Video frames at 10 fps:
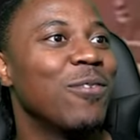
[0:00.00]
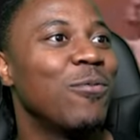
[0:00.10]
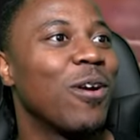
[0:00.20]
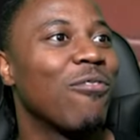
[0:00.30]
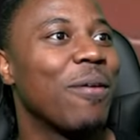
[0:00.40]

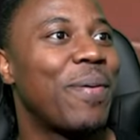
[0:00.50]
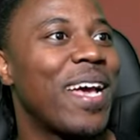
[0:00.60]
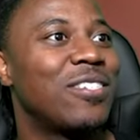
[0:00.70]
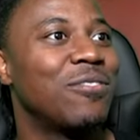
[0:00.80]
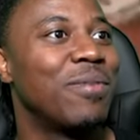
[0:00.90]
want to run
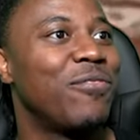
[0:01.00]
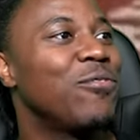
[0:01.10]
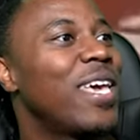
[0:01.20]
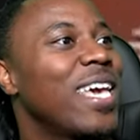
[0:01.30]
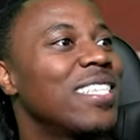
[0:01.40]
past you, but if you
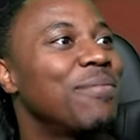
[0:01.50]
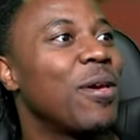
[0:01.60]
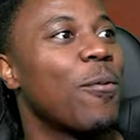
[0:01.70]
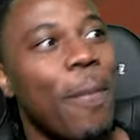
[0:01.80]
get to me,